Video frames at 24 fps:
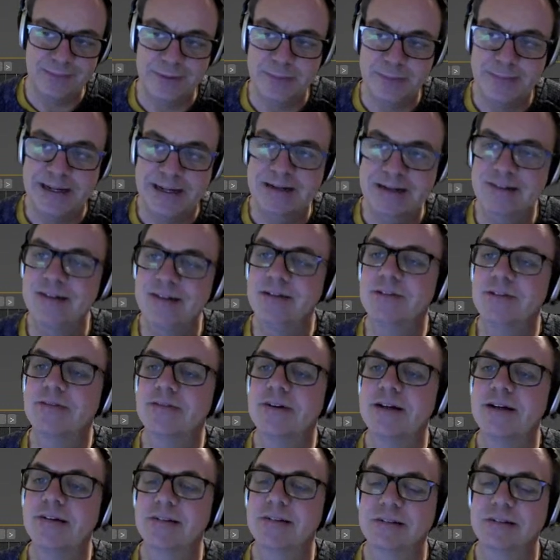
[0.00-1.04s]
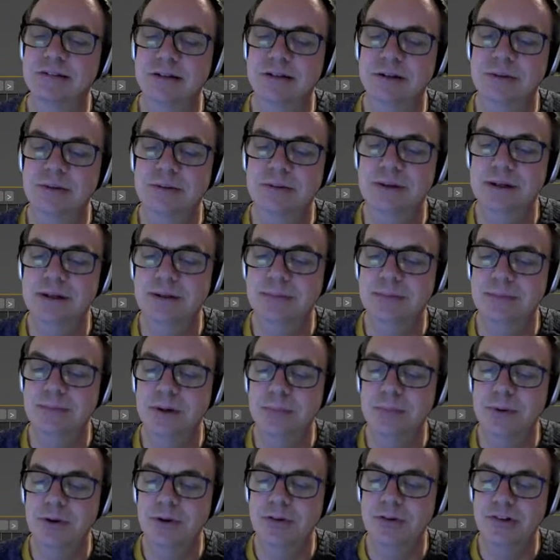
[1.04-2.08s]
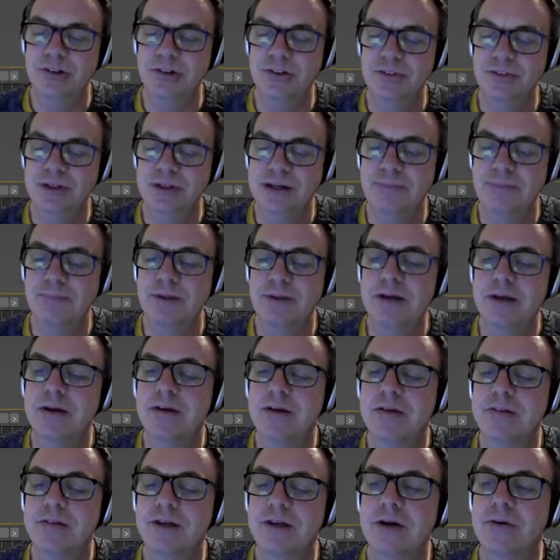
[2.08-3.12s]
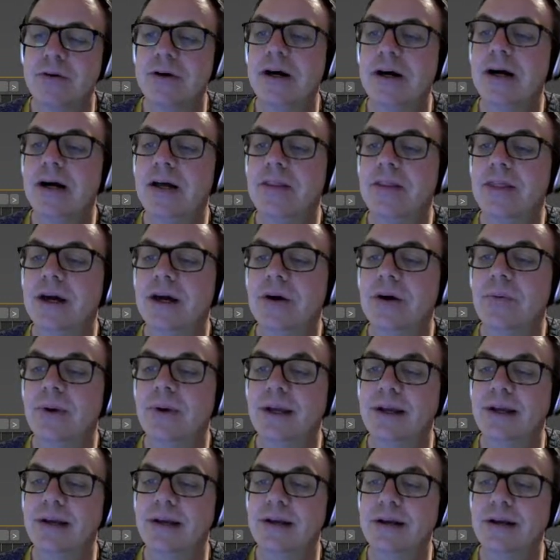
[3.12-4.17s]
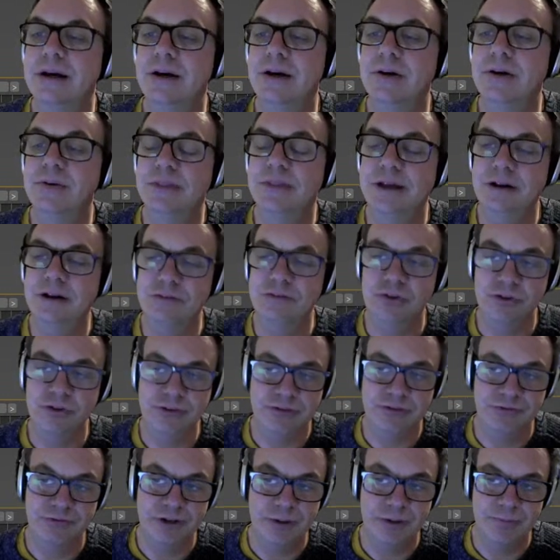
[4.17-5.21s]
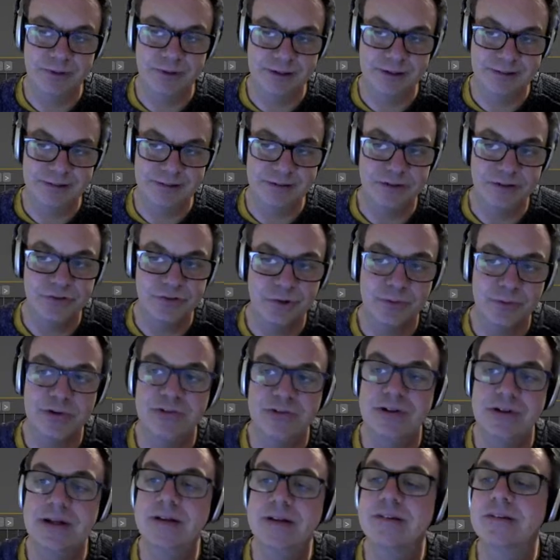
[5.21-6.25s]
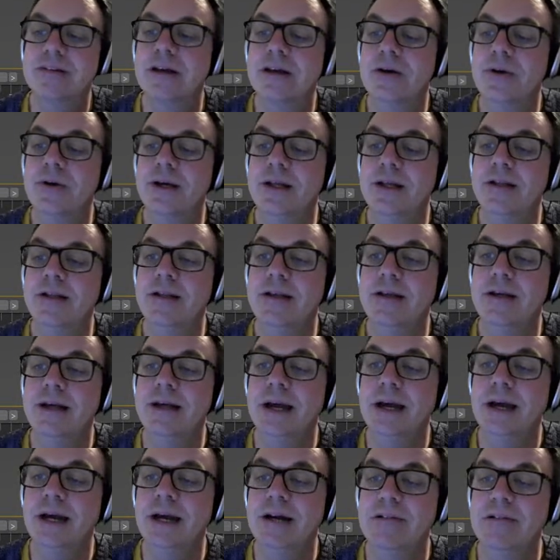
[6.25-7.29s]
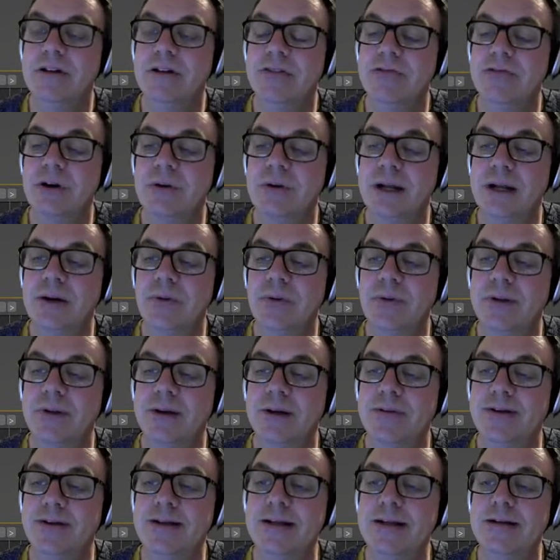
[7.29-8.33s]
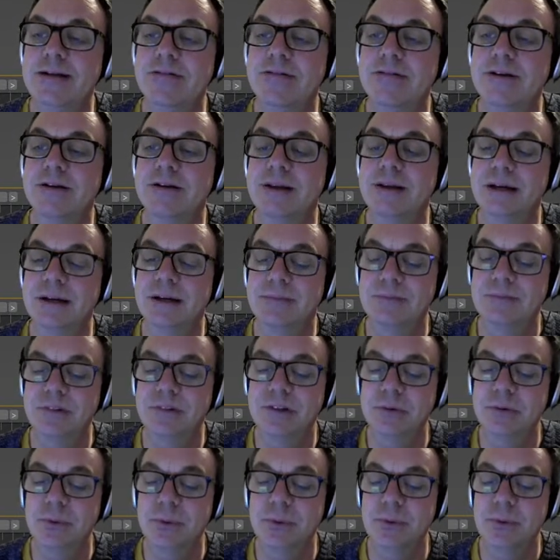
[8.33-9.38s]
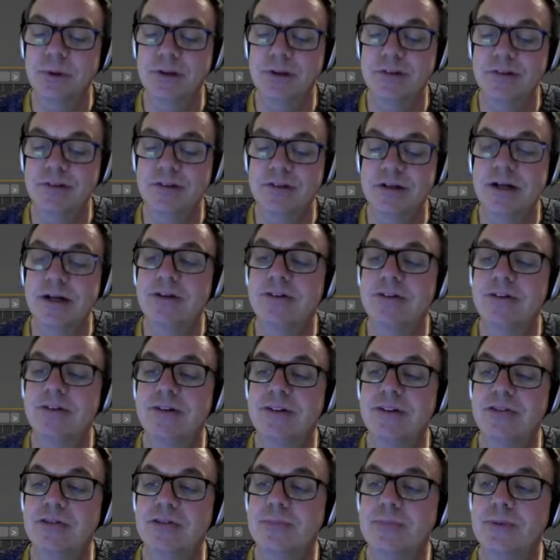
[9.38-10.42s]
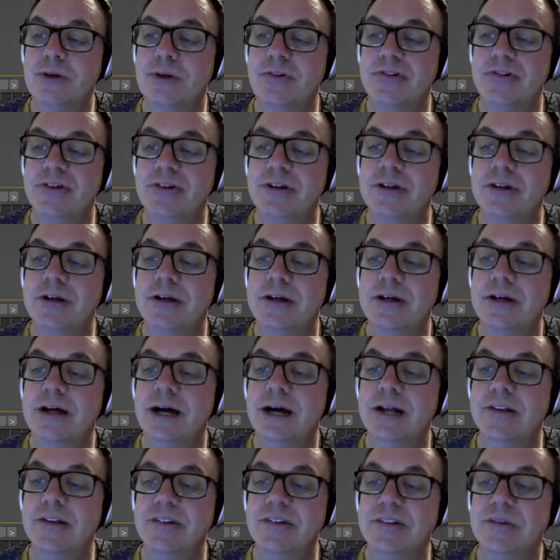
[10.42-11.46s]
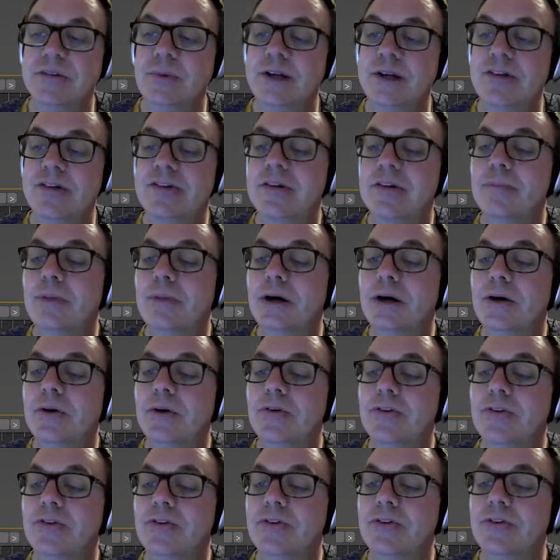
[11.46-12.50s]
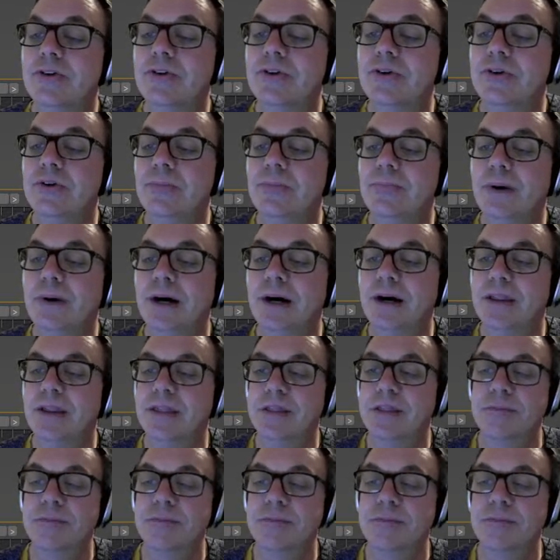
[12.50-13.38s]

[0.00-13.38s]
Mac's interface, so apologies for that. So there we go. There I've got the 3 objects in the geometry list. So in the areas rollout, well, we don't need anything there. So what we want is to go to distribution and switch the mode to path.